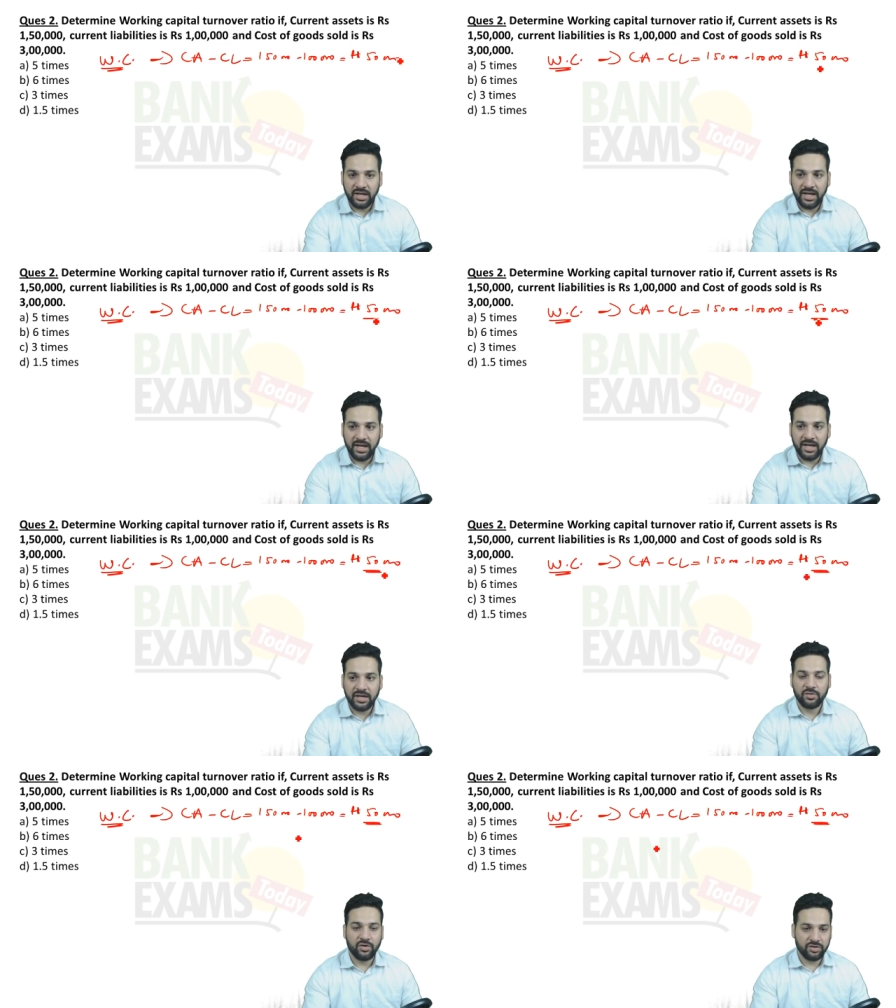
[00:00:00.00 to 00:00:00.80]

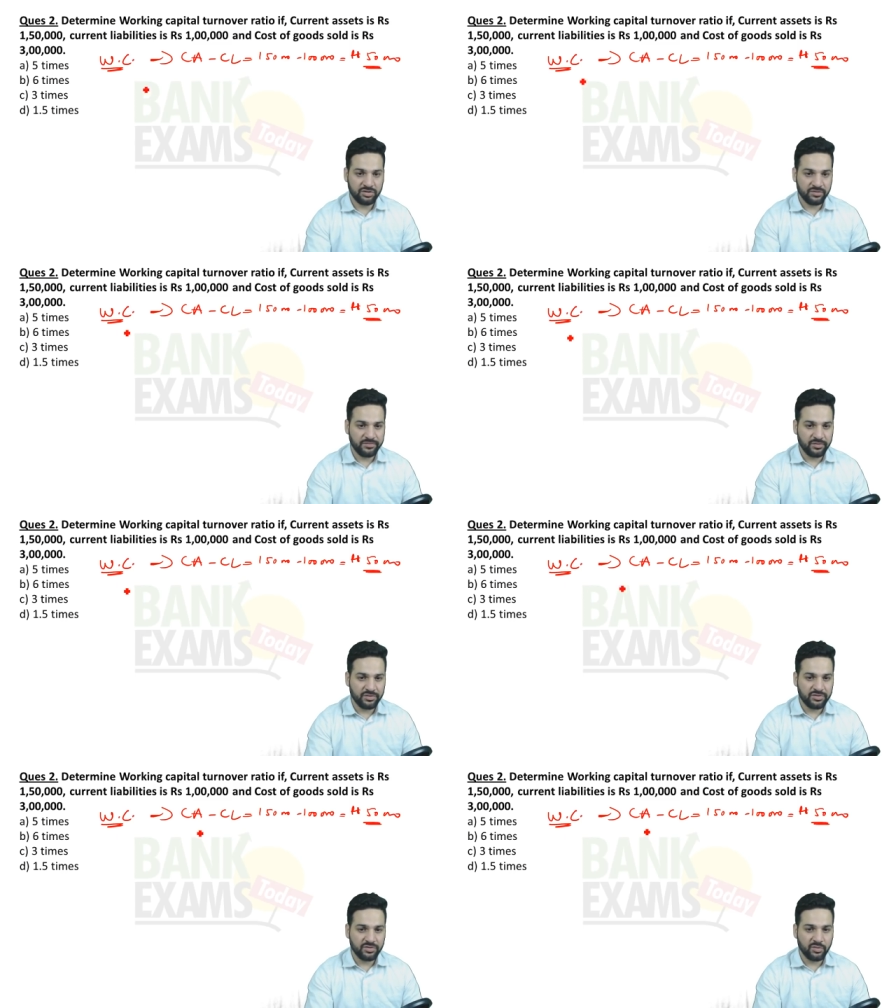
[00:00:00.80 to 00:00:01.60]
and cost of
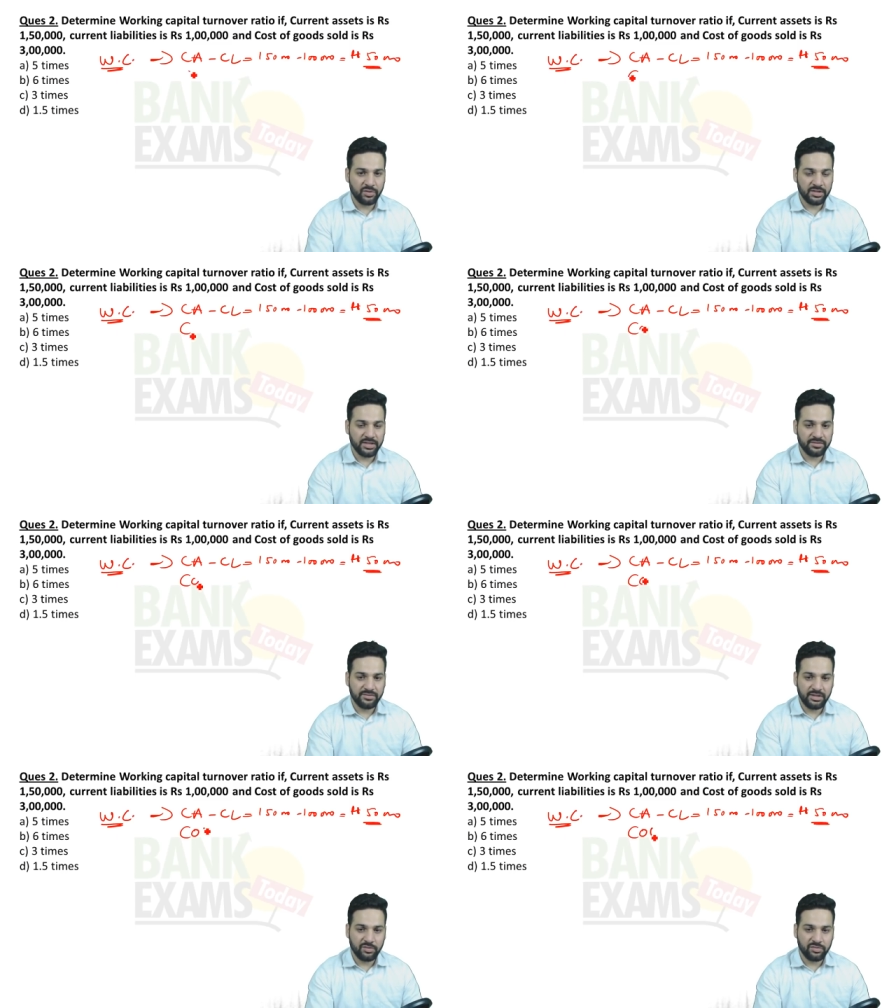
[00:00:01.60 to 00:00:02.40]
goods sold
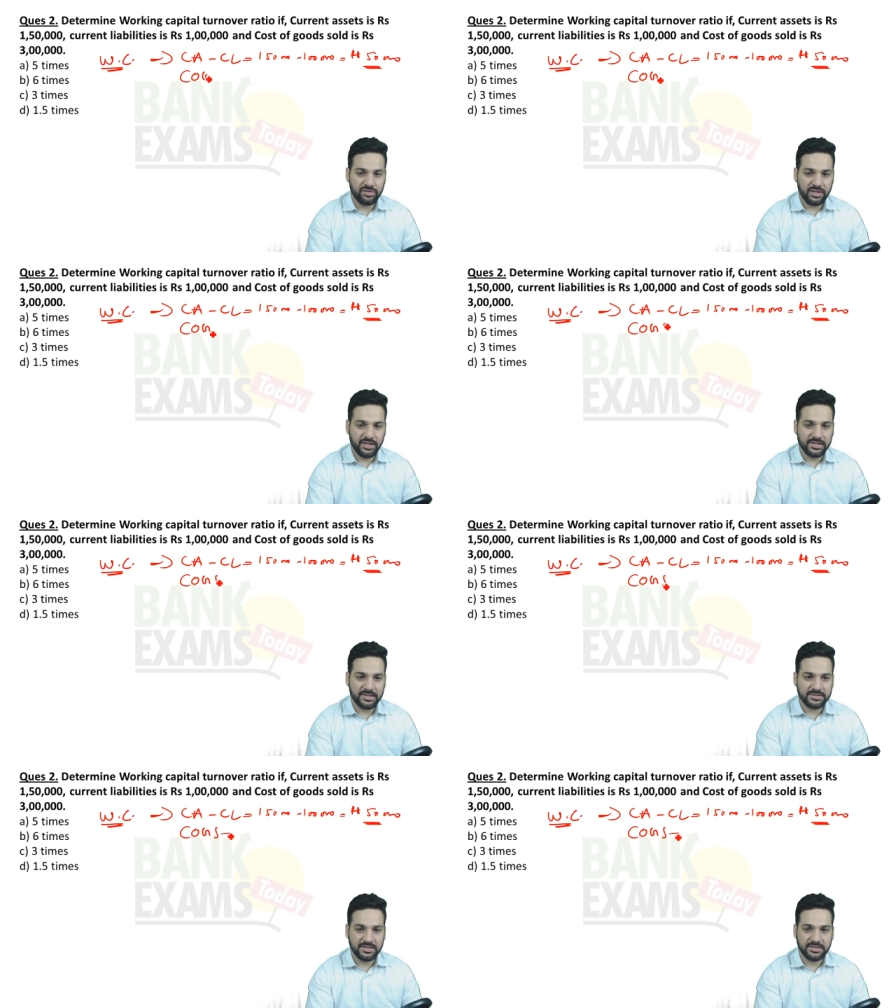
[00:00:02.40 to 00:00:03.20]

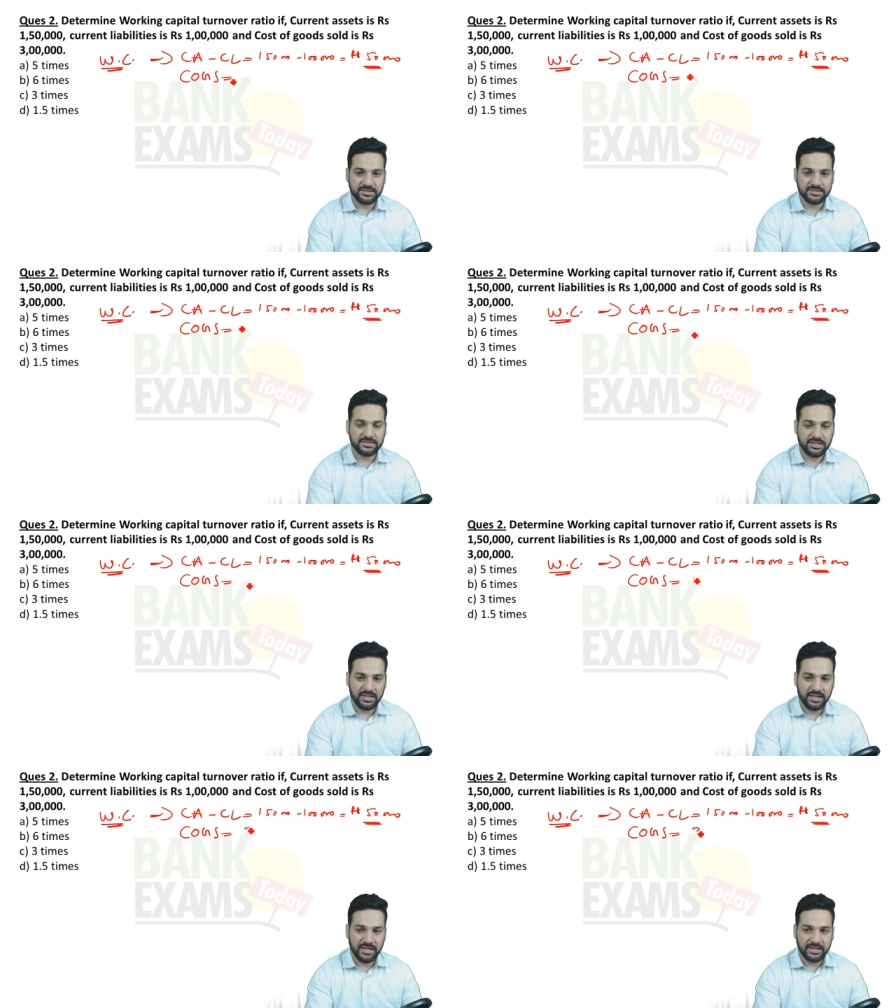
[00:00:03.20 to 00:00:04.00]
cogs is
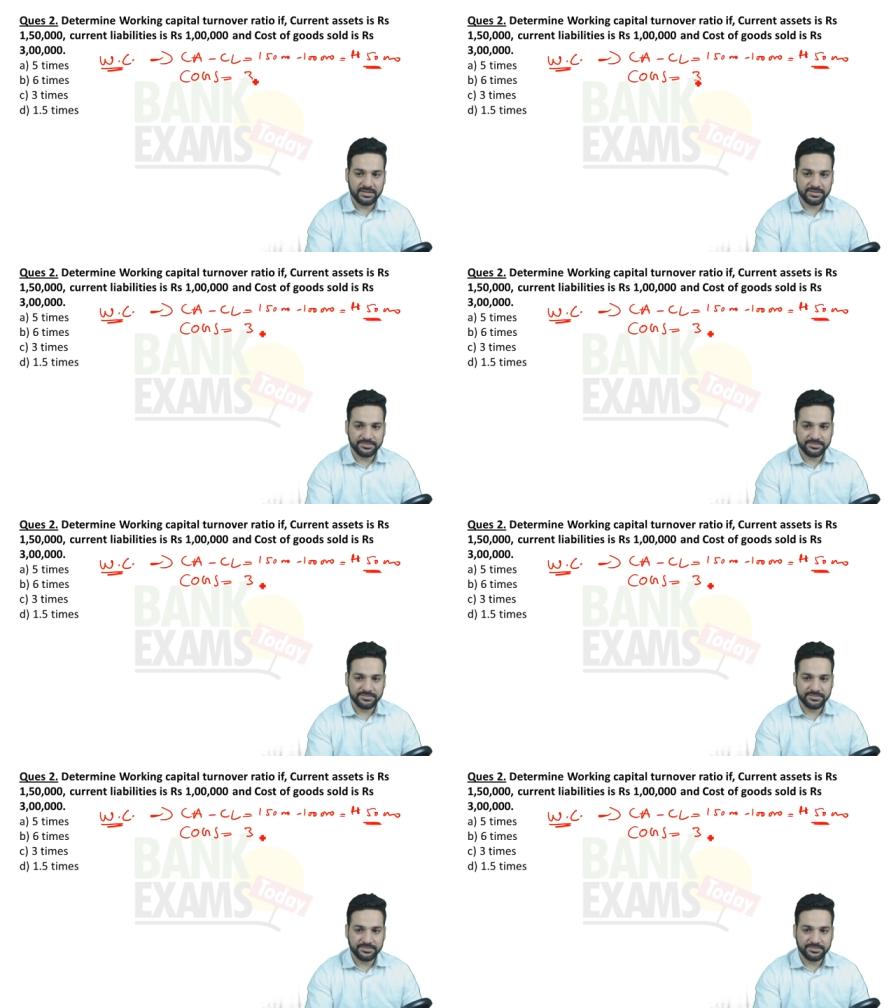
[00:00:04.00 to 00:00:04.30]
3 lakh